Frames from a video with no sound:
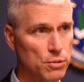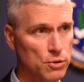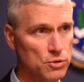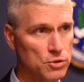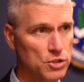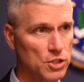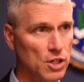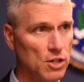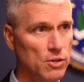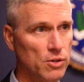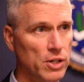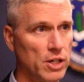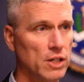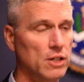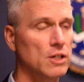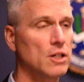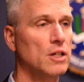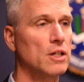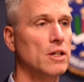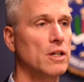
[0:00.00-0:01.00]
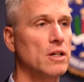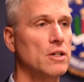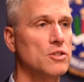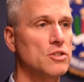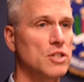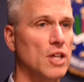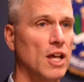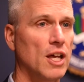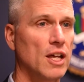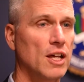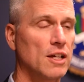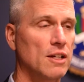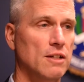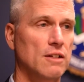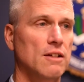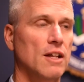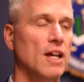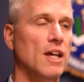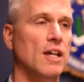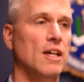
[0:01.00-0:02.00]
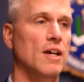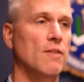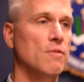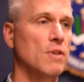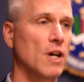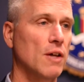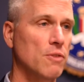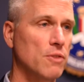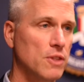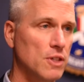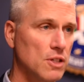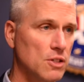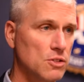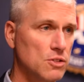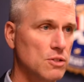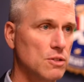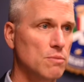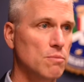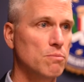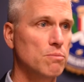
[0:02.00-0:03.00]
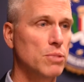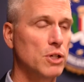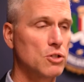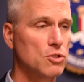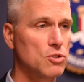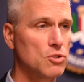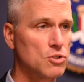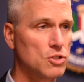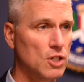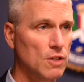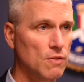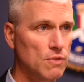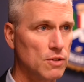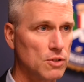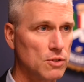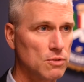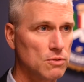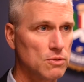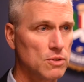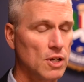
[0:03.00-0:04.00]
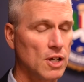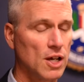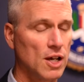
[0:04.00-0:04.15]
persona, saying, "Hey, I've got these pictures of you,